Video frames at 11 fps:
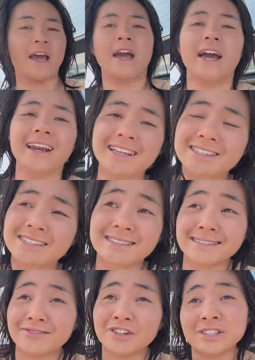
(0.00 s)
And it's,
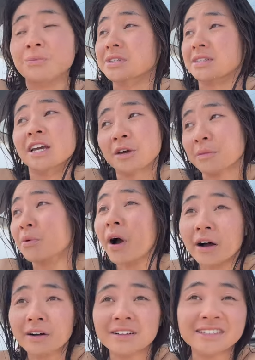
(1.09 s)
for some reason, taking me a
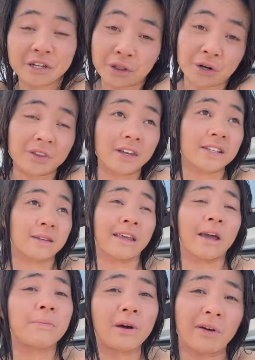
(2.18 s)
while to learn this and
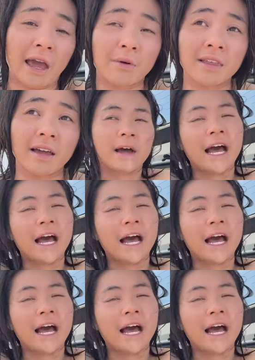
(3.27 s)
like be okay with it.